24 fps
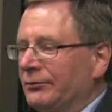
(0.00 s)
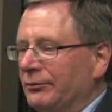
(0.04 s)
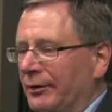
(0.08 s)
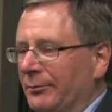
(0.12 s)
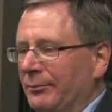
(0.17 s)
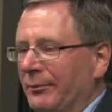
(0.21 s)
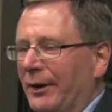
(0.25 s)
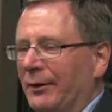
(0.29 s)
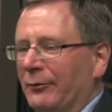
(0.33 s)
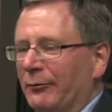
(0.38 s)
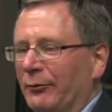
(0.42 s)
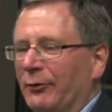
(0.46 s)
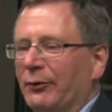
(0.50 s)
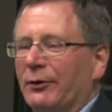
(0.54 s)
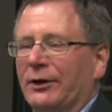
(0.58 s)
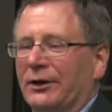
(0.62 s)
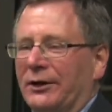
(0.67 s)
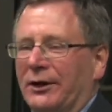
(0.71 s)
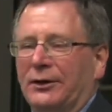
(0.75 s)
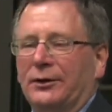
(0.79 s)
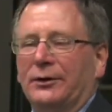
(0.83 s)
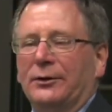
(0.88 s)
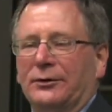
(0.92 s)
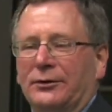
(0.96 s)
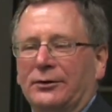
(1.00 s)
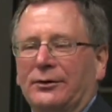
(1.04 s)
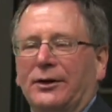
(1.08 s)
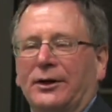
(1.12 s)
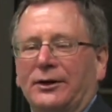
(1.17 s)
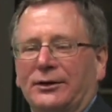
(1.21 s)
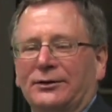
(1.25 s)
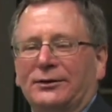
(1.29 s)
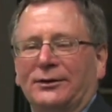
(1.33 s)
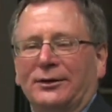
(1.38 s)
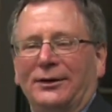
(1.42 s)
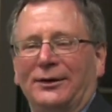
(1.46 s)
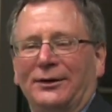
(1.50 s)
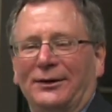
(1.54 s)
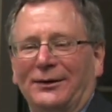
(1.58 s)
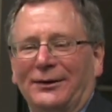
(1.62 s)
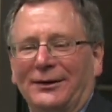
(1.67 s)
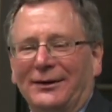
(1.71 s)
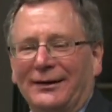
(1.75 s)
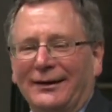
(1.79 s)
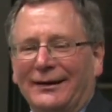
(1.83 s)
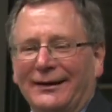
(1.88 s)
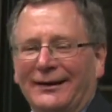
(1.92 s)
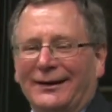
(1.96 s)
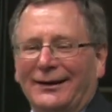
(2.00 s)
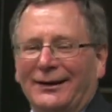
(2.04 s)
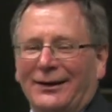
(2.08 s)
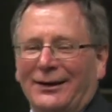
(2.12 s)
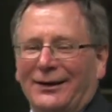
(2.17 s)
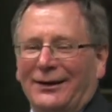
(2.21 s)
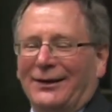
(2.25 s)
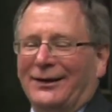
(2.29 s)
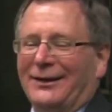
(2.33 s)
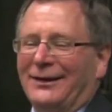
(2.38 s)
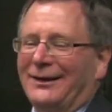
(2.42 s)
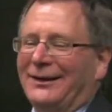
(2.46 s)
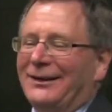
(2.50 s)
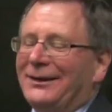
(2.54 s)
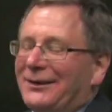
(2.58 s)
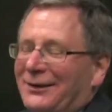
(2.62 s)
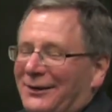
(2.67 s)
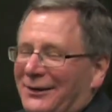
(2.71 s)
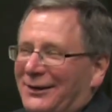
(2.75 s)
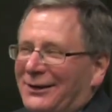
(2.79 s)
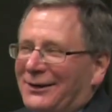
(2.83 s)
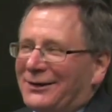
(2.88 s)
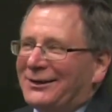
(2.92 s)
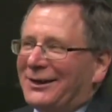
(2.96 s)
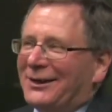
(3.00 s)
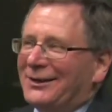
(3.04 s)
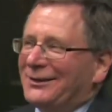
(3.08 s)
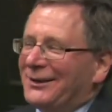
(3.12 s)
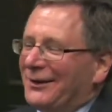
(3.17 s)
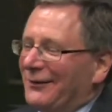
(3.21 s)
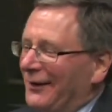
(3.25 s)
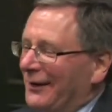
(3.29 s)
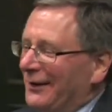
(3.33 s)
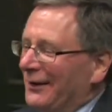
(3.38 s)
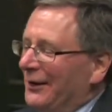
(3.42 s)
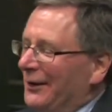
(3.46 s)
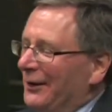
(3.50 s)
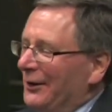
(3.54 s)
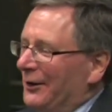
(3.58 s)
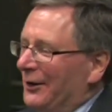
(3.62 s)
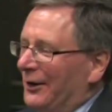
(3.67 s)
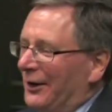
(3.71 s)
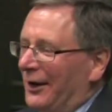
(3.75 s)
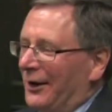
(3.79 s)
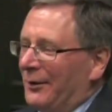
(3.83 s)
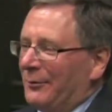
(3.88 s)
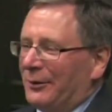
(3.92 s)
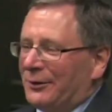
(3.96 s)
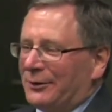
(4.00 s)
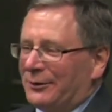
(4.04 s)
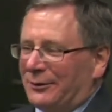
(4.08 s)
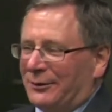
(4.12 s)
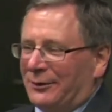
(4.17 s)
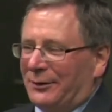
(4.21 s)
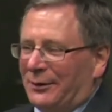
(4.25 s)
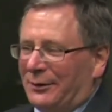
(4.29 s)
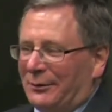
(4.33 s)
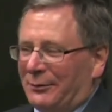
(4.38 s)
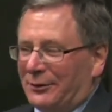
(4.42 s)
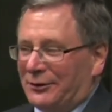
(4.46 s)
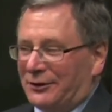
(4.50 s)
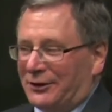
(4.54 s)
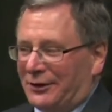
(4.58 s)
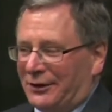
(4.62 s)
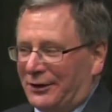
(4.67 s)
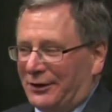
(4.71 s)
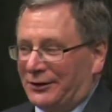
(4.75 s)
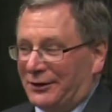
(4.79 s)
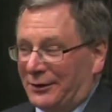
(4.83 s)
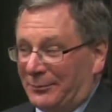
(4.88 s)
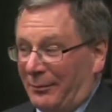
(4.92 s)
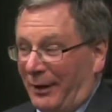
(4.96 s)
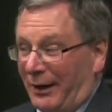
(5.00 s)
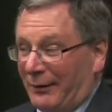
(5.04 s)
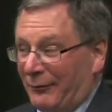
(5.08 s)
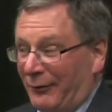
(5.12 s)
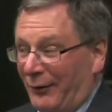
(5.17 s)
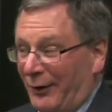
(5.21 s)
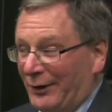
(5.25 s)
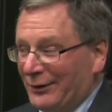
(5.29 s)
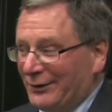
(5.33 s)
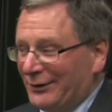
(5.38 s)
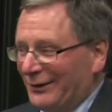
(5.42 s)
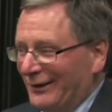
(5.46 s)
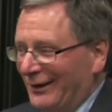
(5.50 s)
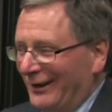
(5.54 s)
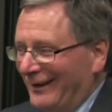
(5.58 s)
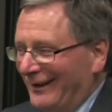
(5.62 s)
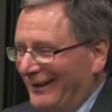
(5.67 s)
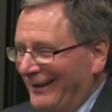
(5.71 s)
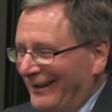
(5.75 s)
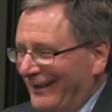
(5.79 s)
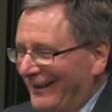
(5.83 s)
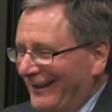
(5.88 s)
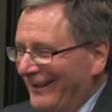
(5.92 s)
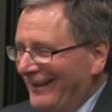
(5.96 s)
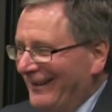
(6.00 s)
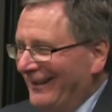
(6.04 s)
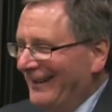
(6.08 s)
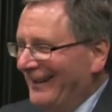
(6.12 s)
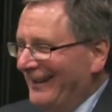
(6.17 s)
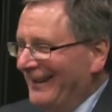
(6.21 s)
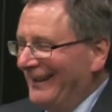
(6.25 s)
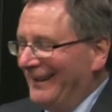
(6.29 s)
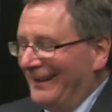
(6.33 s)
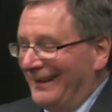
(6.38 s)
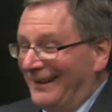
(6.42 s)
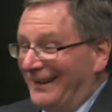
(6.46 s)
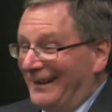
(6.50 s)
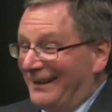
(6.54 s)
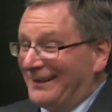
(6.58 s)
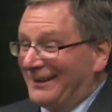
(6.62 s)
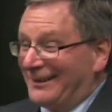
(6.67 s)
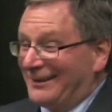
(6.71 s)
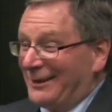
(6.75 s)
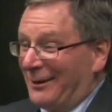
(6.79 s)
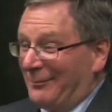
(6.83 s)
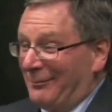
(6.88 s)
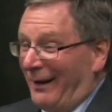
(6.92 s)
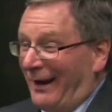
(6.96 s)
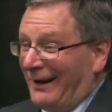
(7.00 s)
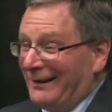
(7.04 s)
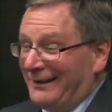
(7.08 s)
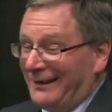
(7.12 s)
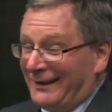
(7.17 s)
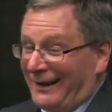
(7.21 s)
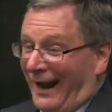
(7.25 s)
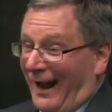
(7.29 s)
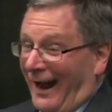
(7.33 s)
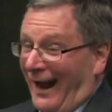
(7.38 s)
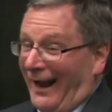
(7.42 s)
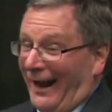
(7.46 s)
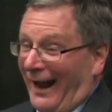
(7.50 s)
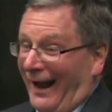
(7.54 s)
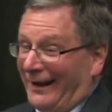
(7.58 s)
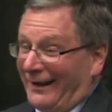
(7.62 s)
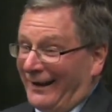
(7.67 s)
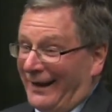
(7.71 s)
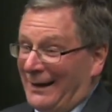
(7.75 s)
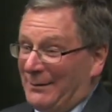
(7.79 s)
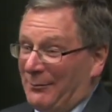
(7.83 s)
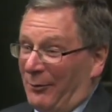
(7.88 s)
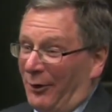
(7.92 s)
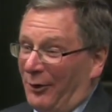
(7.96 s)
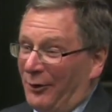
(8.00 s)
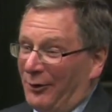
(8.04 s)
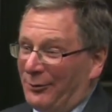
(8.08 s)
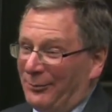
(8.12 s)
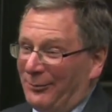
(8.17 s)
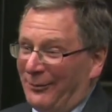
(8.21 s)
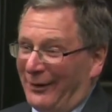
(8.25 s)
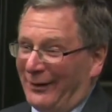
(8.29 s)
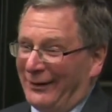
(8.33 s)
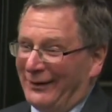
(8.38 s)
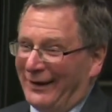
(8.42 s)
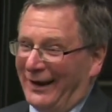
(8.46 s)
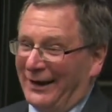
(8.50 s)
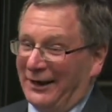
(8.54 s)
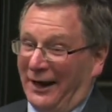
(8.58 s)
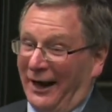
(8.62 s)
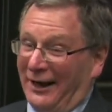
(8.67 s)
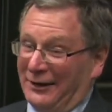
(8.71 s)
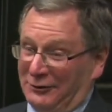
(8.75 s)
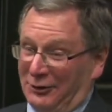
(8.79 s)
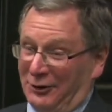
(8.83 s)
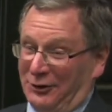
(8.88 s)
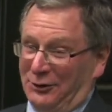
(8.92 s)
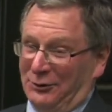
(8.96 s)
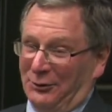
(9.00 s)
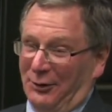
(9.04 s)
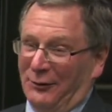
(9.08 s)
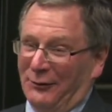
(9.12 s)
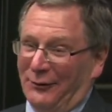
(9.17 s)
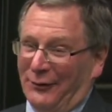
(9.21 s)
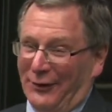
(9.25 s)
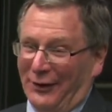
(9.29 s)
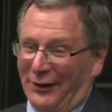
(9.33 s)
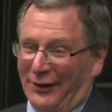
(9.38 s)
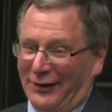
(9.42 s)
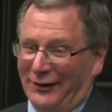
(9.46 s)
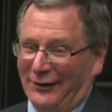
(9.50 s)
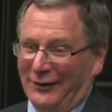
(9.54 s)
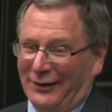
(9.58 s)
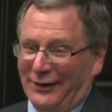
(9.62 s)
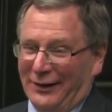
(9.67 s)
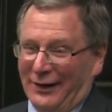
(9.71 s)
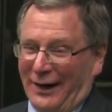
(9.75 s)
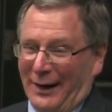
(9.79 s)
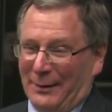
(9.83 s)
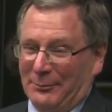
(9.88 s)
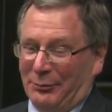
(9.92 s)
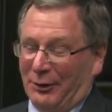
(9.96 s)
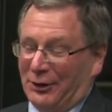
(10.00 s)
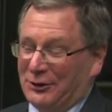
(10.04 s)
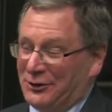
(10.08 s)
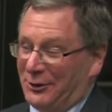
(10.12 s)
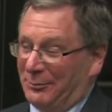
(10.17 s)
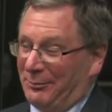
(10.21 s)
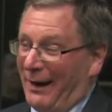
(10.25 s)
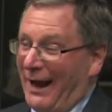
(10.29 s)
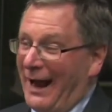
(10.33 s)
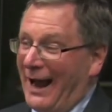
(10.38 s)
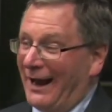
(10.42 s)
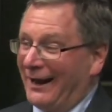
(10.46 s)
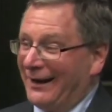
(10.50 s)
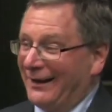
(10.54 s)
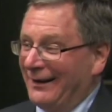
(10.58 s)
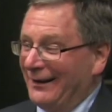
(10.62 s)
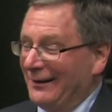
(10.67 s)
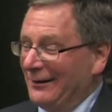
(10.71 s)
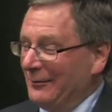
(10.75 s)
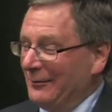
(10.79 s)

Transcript: when men really get useless. You know, he says to like, is it my fault? Is it something I did? I came home. I took you over there. I brought you back.